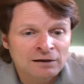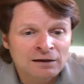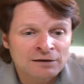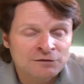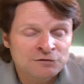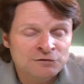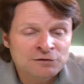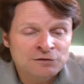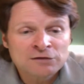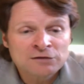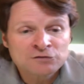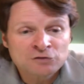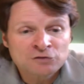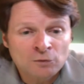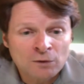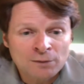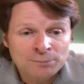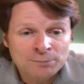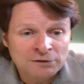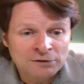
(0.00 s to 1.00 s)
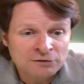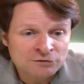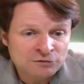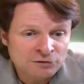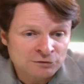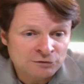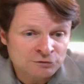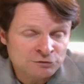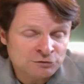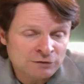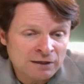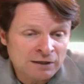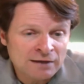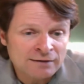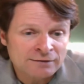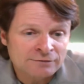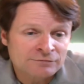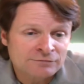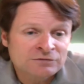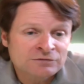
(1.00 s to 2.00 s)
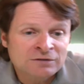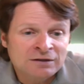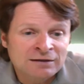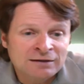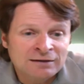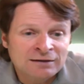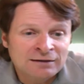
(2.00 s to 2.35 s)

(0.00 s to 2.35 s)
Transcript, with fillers: how does that show up in each other's lives.